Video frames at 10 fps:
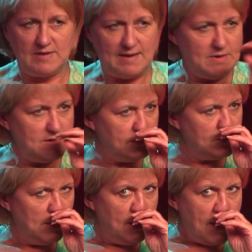Les Mis.
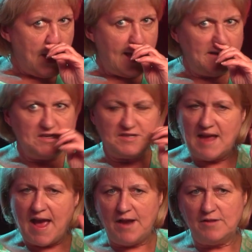And just
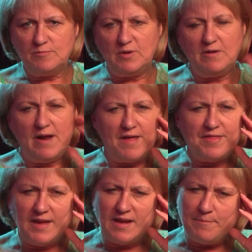out of the blue, and I
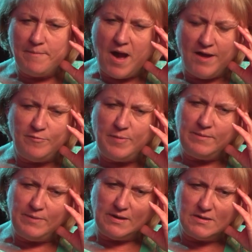think it might have
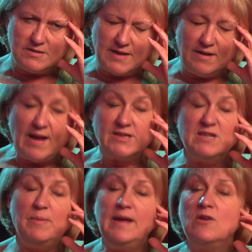been because, and
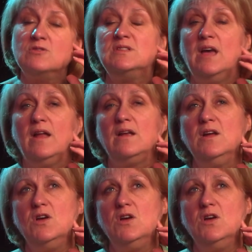actually being on set,